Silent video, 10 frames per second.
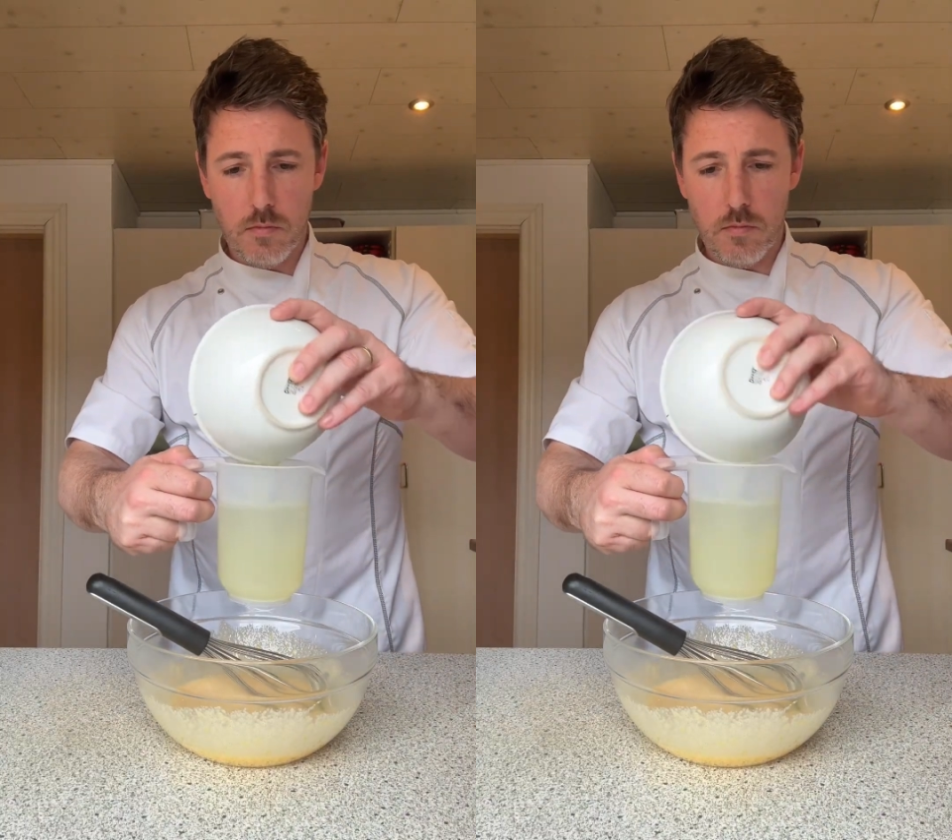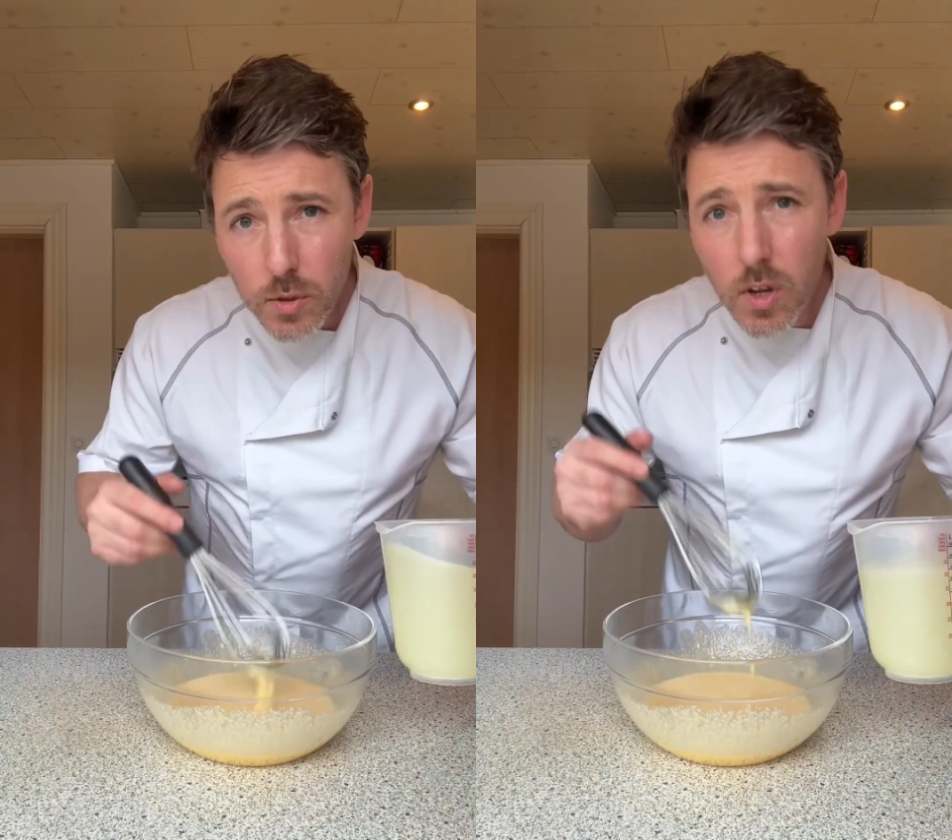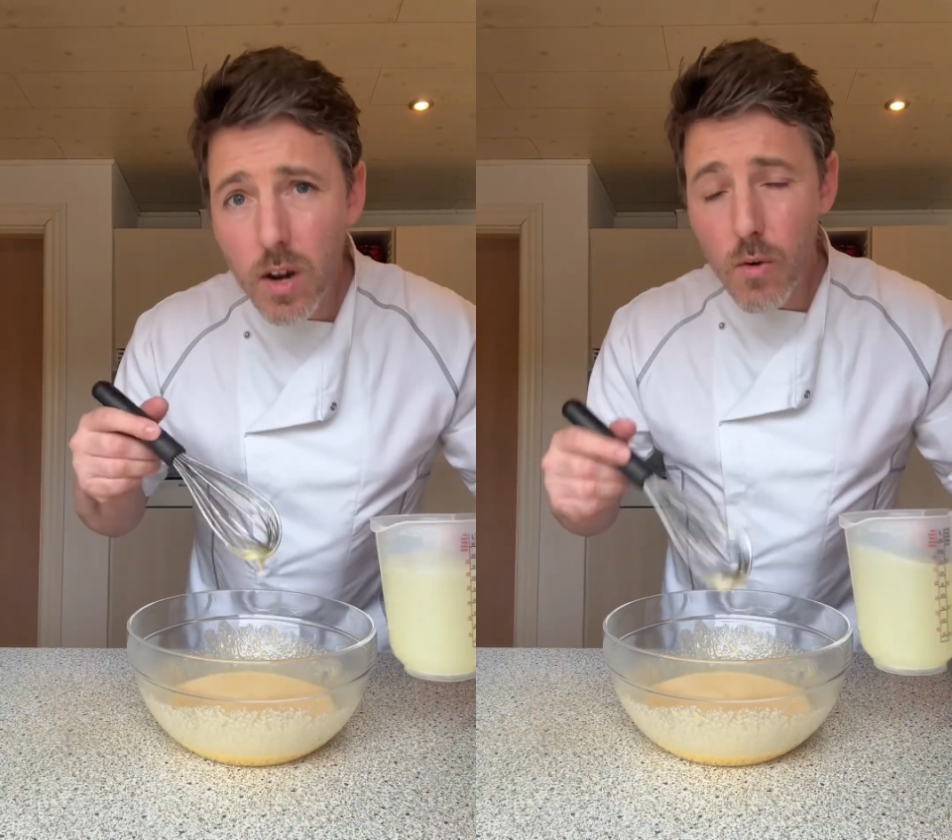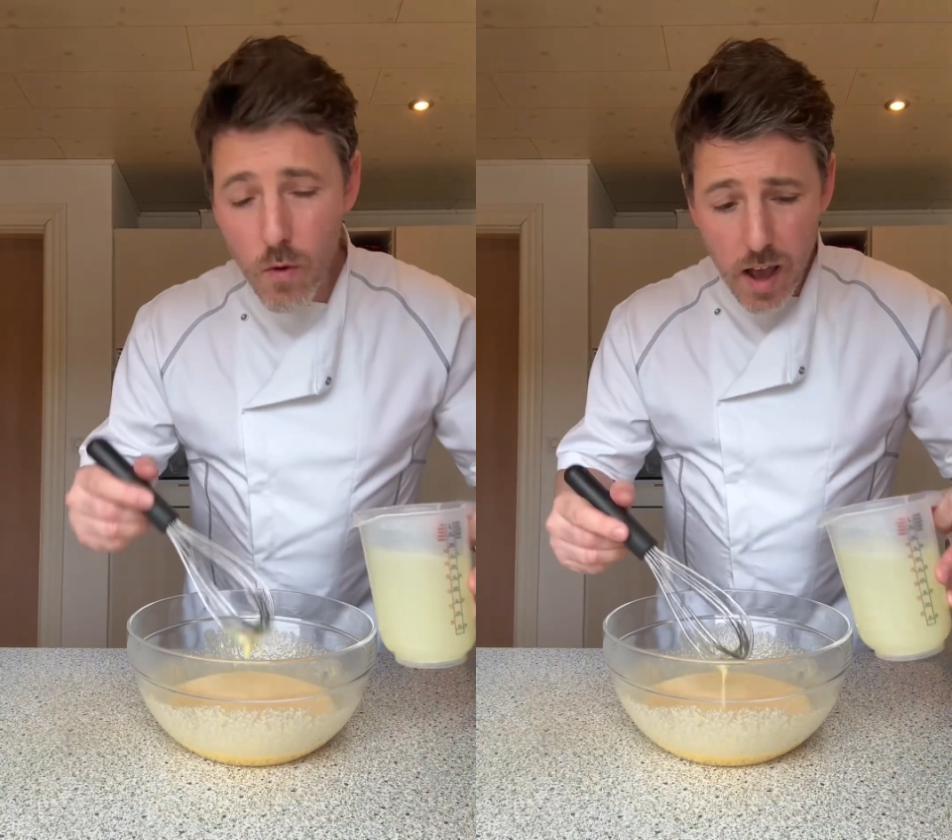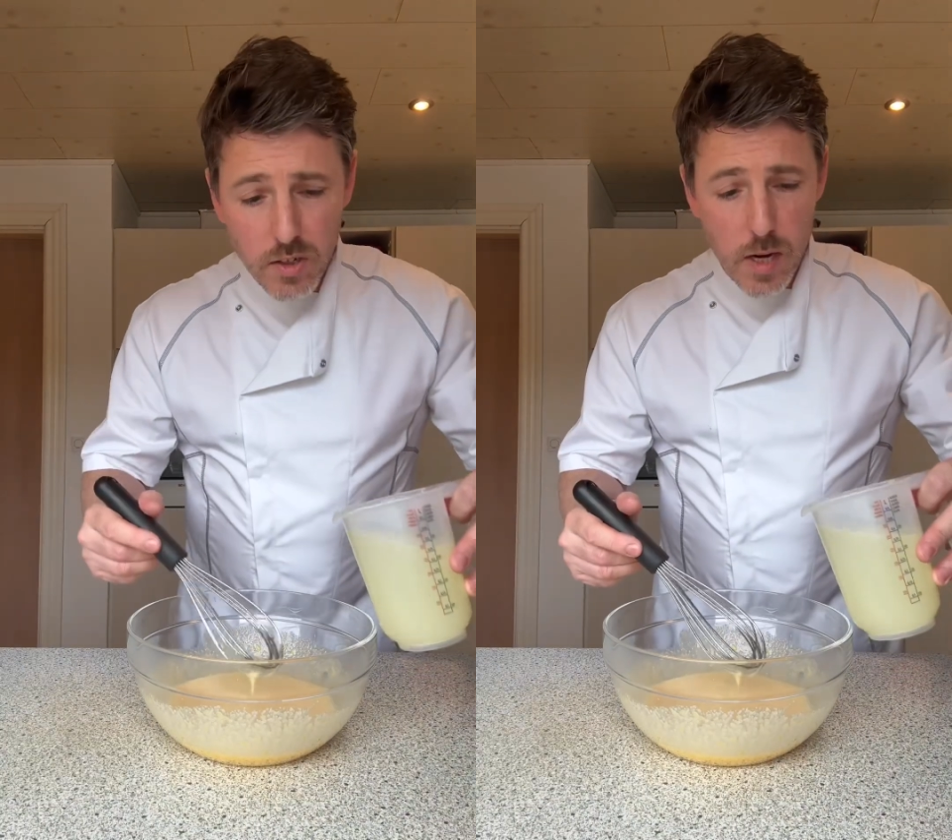Just going to
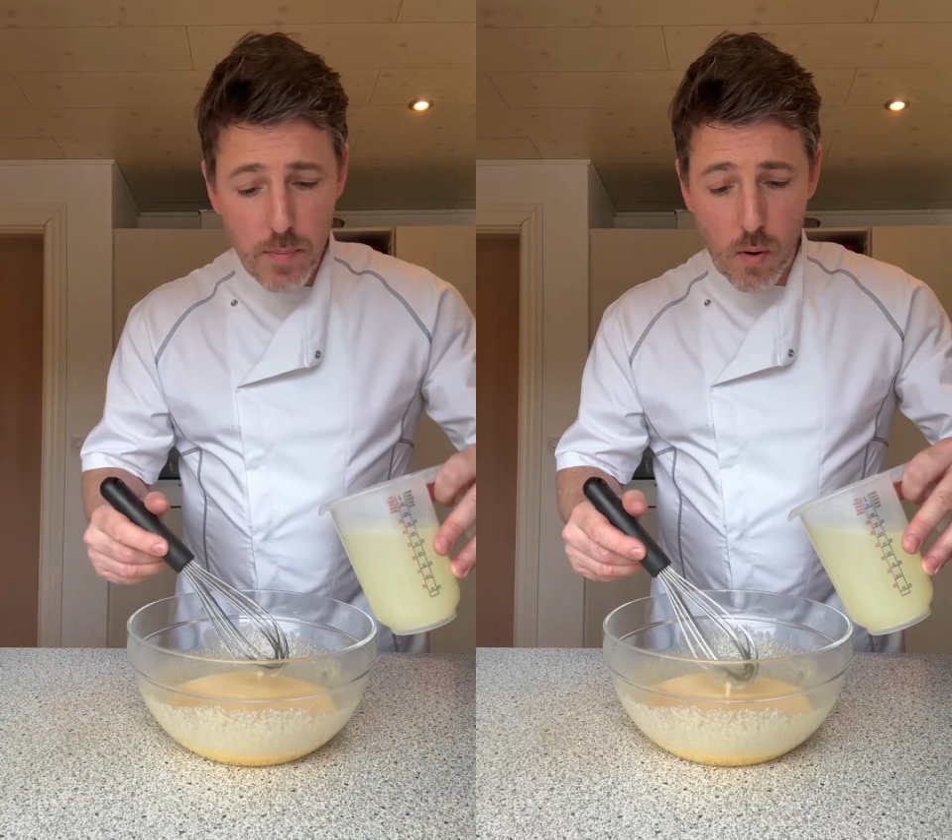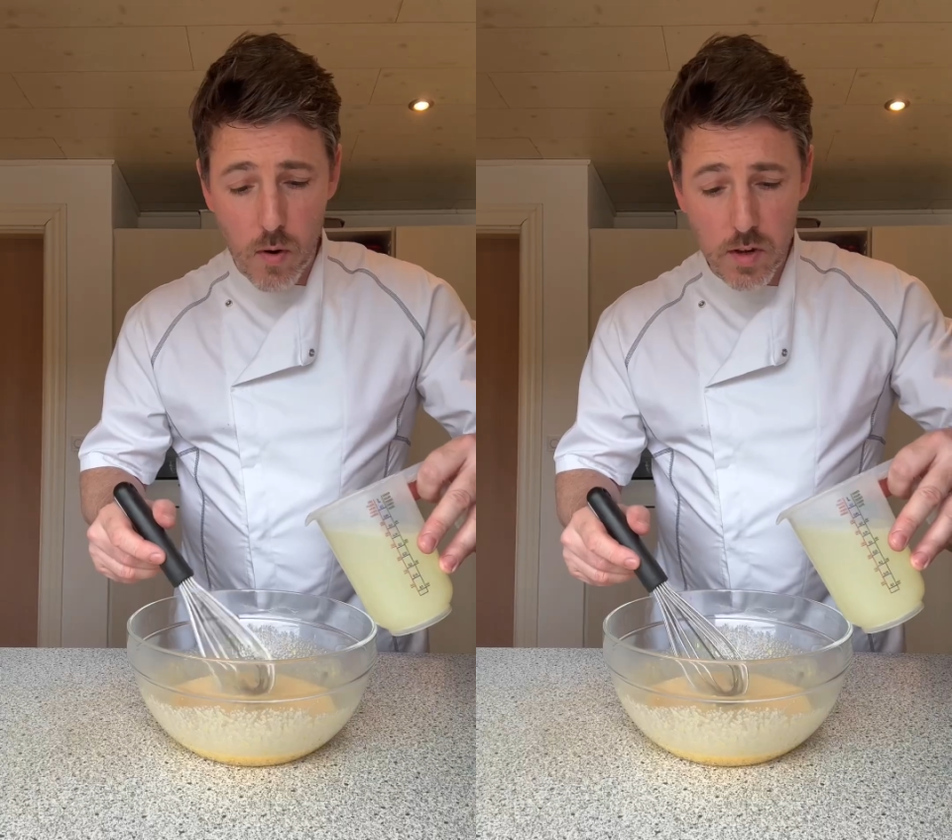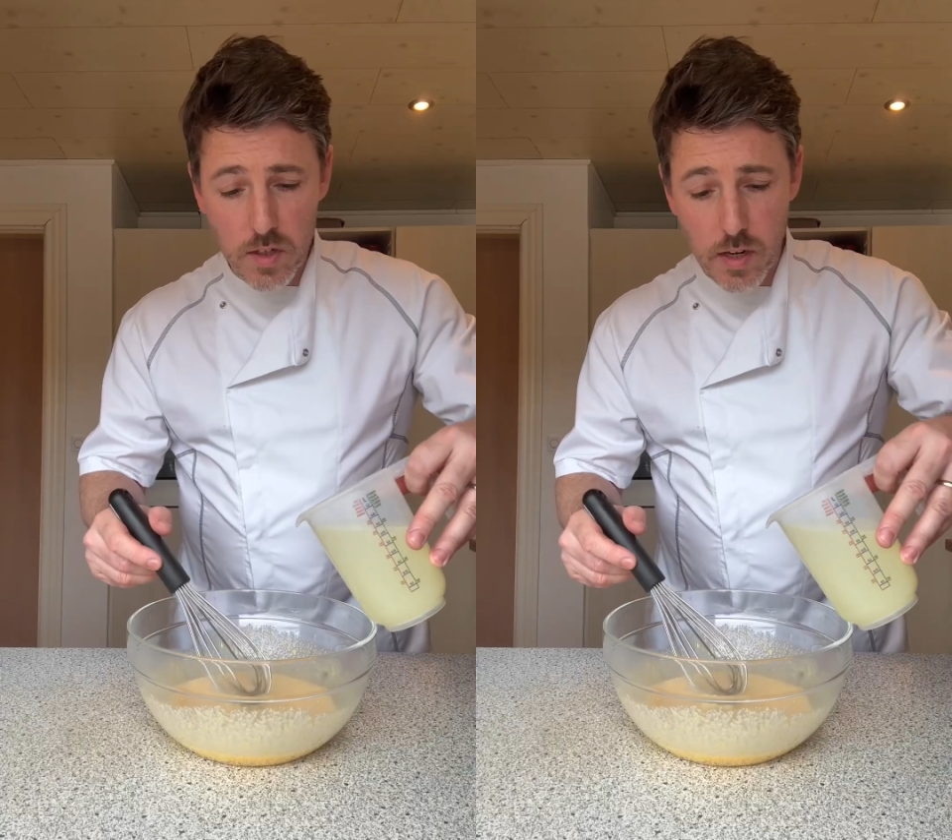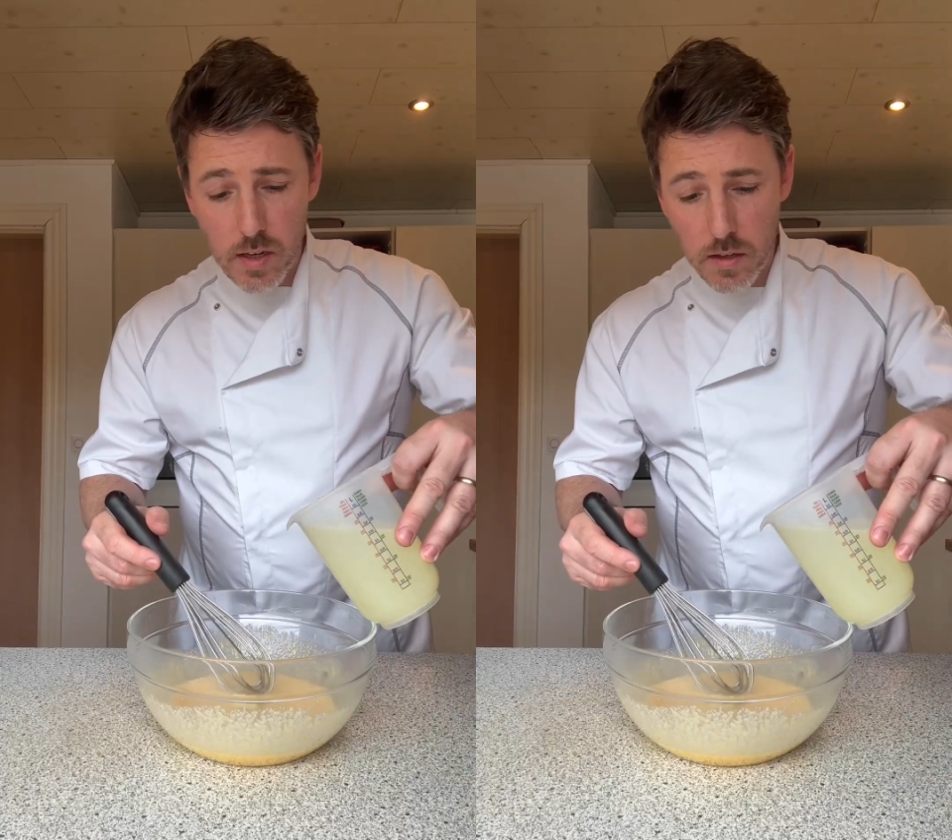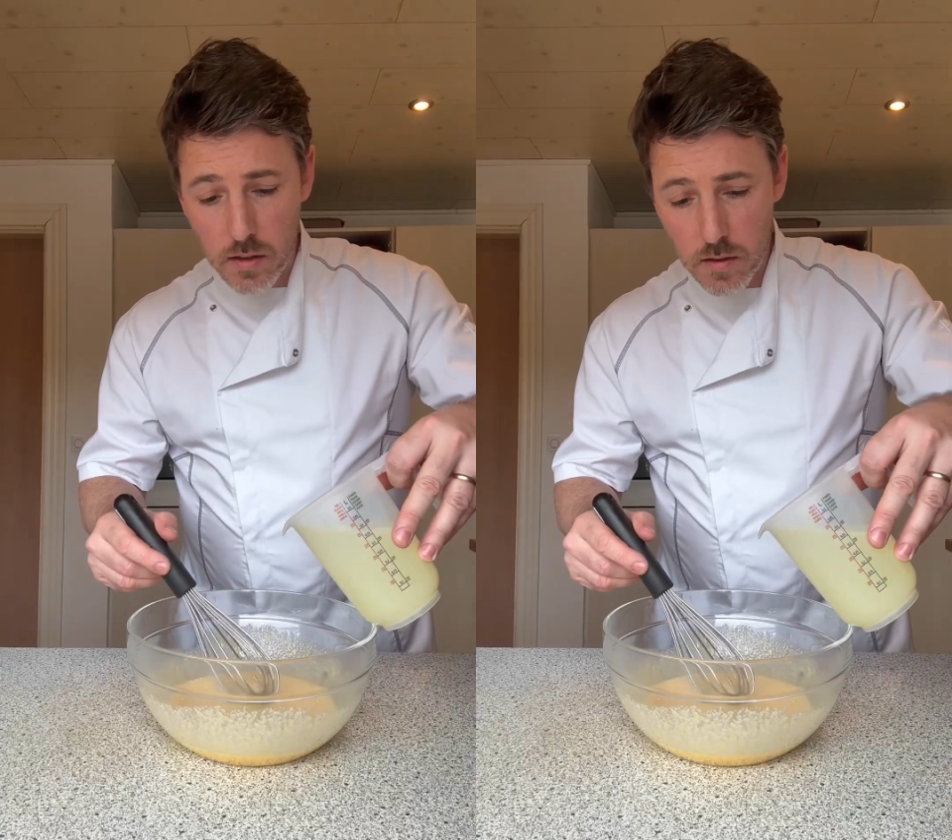gradually pour this
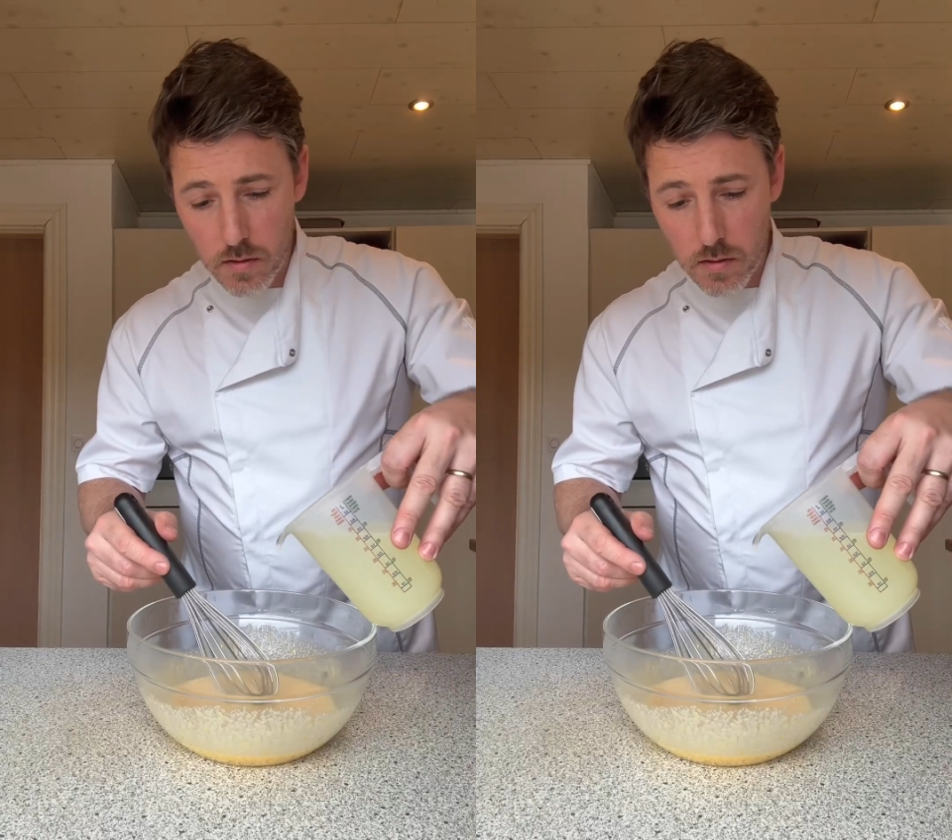in.